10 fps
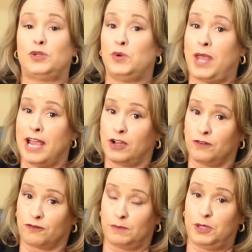So you can't
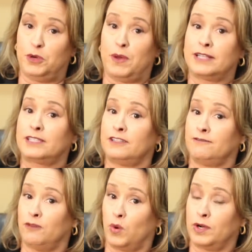go from U.S. to
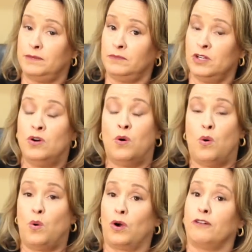foreign
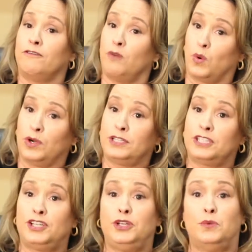or foreign
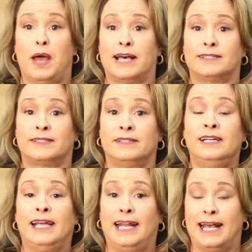to U.S.
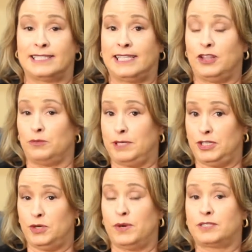It has to either be
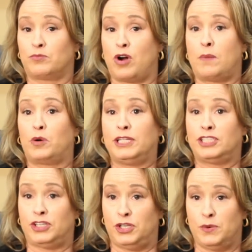U.S. property
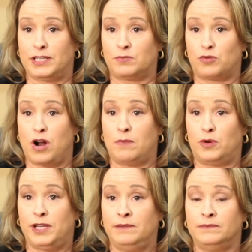to U.S.
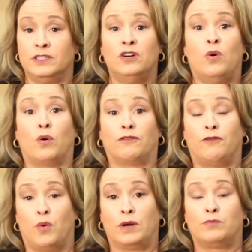property or
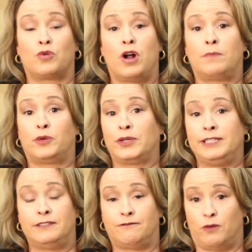foreign
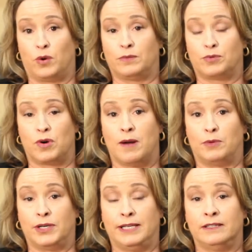property to foreign
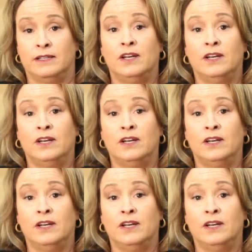property.